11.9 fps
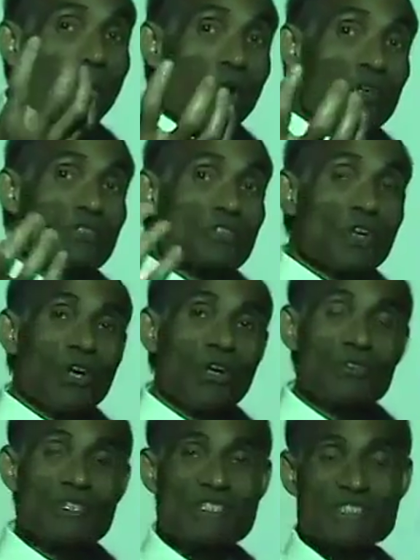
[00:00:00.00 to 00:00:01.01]

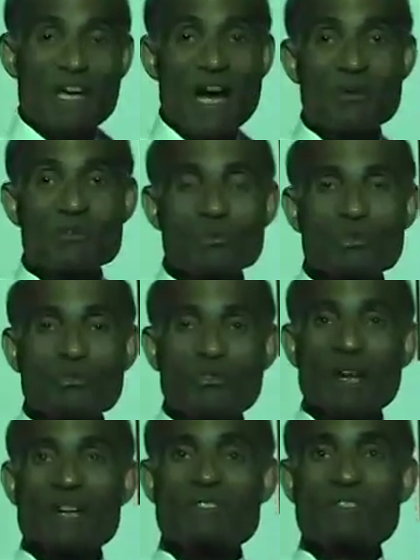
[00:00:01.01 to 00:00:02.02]
also the sound
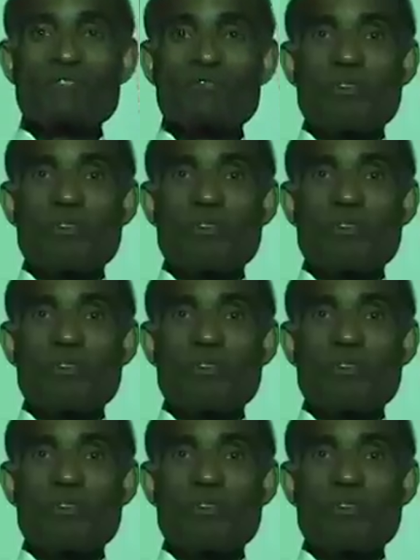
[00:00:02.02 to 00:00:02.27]
reflected